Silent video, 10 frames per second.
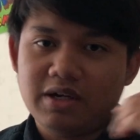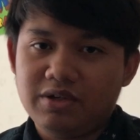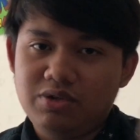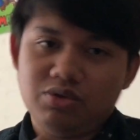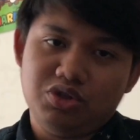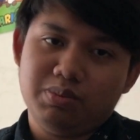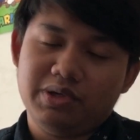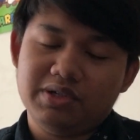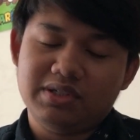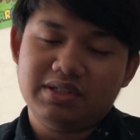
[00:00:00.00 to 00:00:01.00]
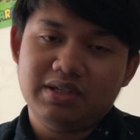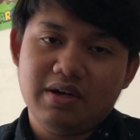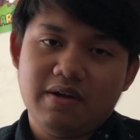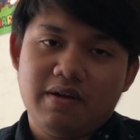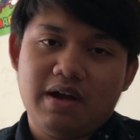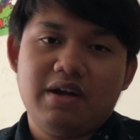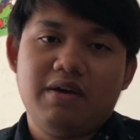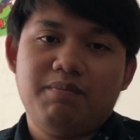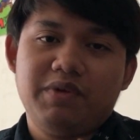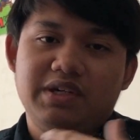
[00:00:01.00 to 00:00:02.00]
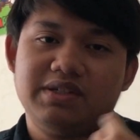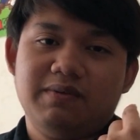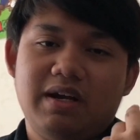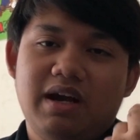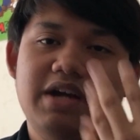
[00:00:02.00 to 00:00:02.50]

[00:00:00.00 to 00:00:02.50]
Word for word: other YouTubers um, because of that.